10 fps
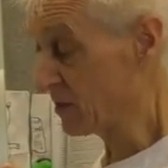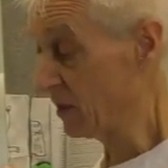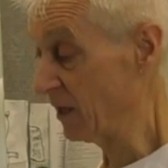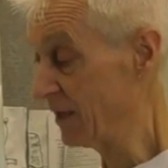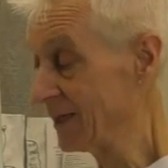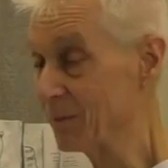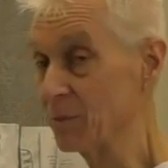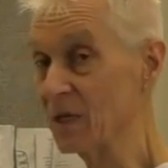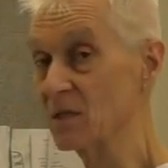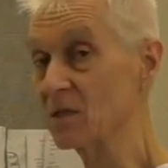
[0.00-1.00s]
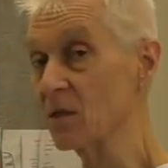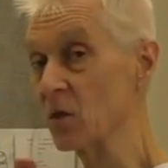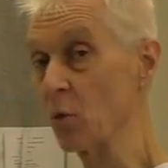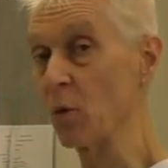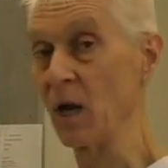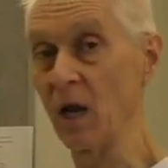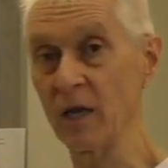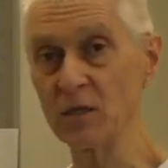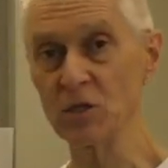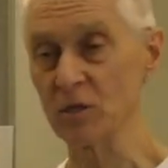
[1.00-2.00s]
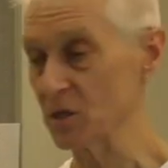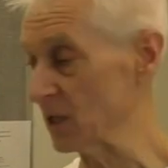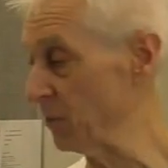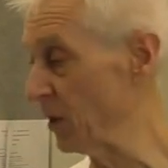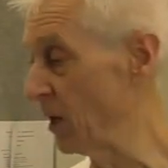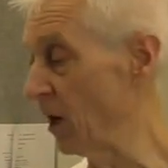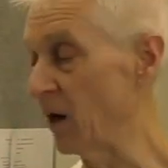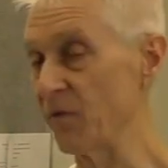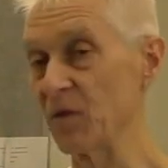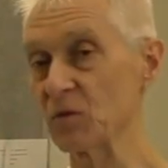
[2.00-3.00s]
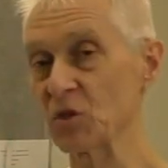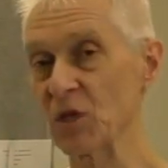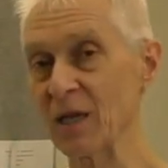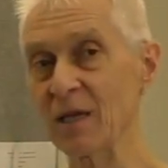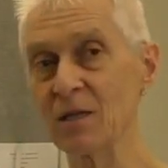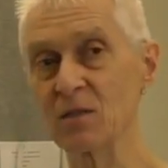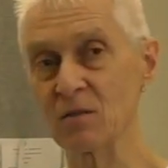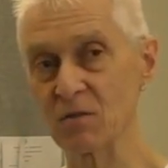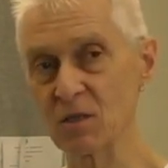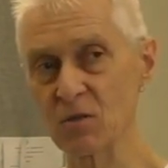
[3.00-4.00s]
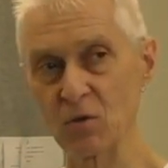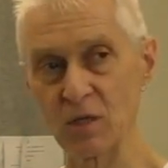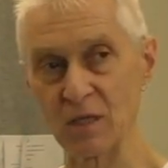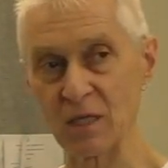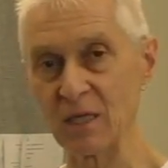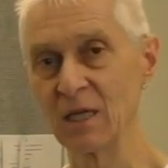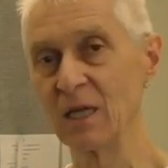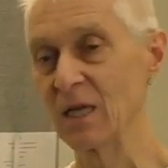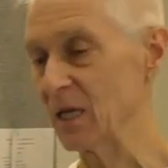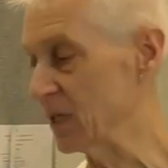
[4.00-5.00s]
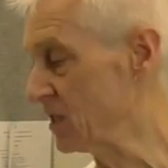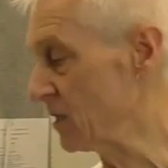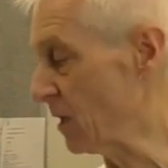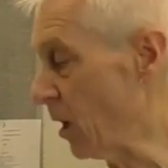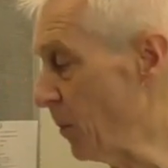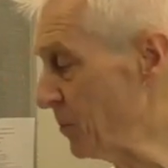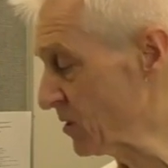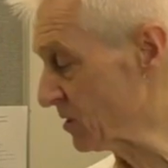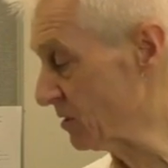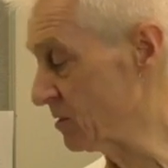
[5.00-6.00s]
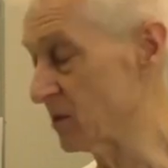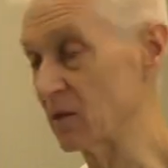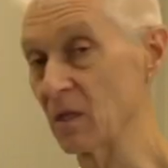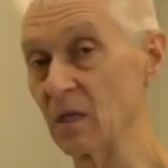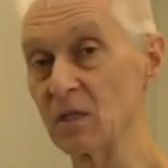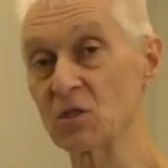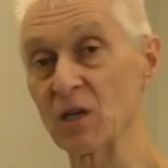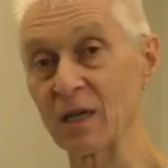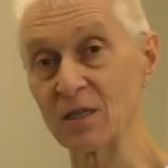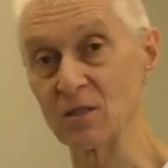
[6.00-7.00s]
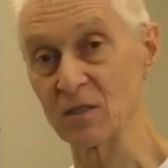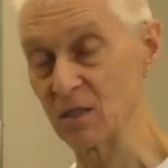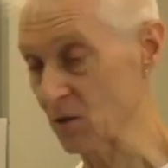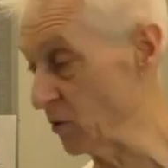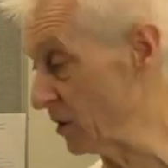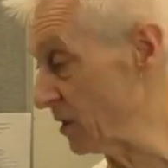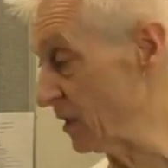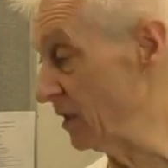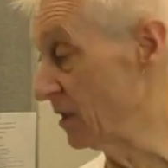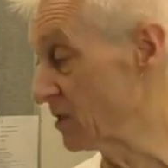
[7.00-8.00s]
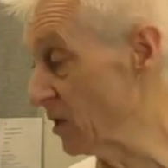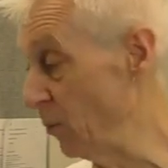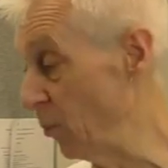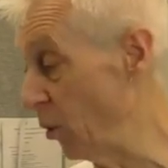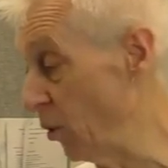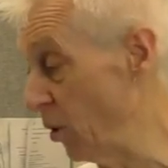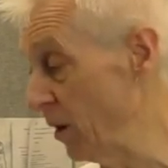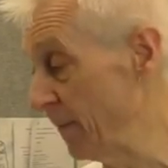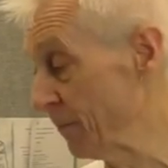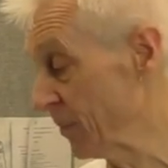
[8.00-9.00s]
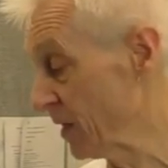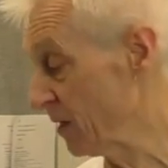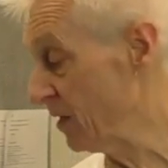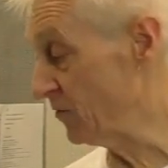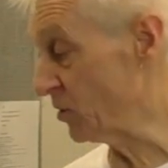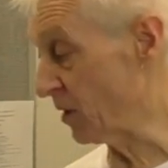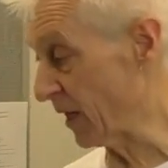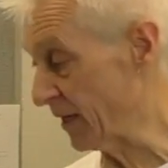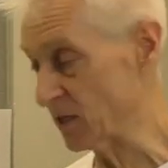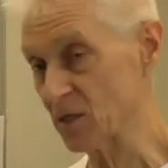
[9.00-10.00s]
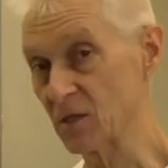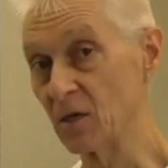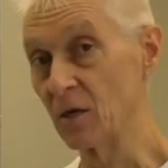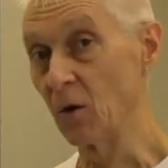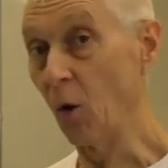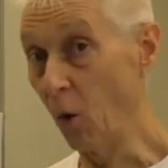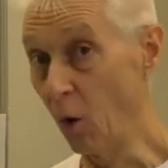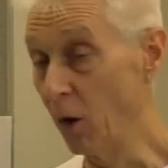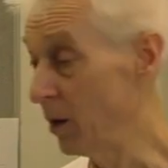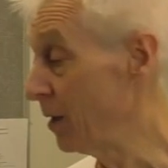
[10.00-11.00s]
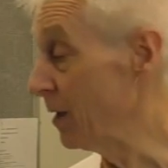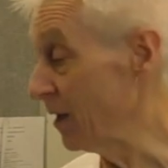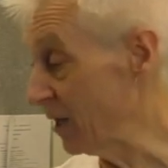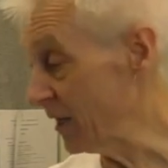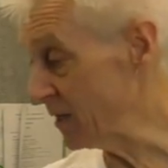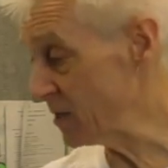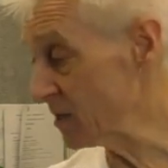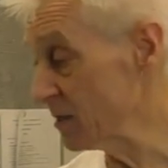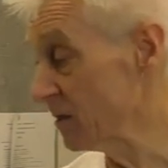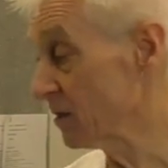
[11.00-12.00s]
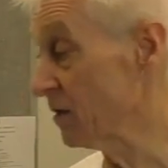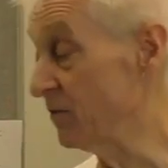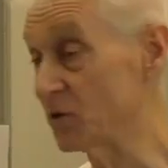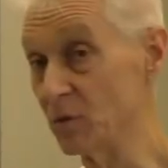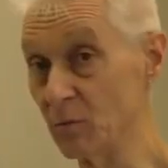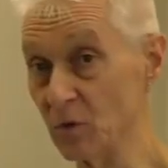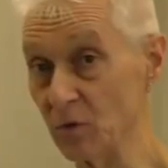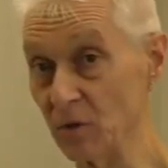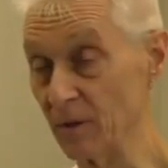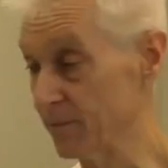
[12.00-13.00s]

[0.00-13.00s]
sign, it means the relationship of the change of this quantity is opposite to the change in this quantity. So more gives you less, or less gives you more.